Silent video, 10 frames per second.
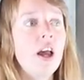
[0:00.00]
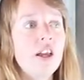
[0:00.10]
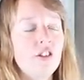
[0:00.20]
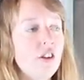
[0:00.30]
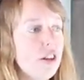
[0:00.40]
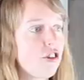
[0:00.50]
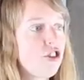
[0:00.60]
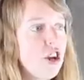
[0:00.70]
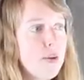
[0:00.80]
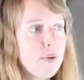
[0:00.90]
it's it's
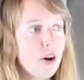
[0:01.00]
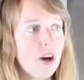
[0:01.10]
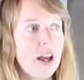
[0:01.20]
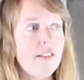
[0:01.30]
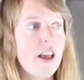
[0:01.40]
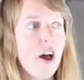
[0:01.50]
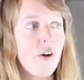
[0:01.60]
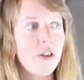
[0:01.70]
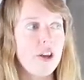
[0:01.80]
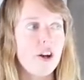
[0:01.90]
cheaper, it's
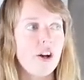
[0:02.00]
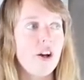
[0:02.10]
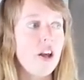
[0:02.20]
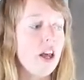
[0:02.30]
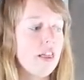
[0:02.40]
healthier.